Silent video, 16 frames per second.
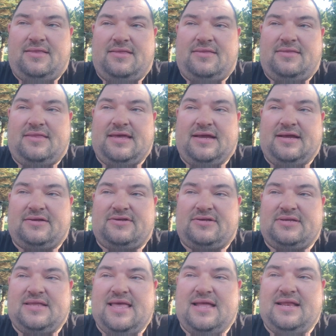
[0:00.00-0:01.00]

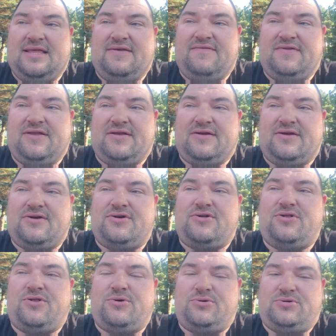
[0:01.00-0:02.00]
that's not even
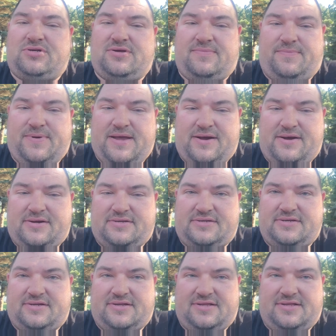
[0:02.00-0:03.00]
close
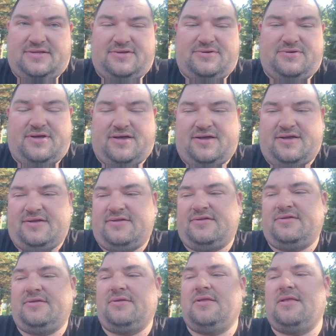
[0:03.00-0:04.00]
comparison to the truck.
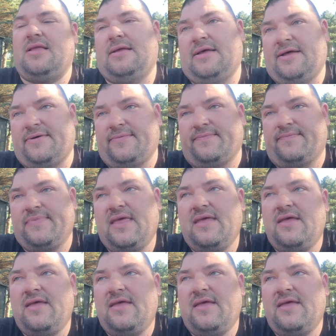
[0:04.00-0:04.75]
Um,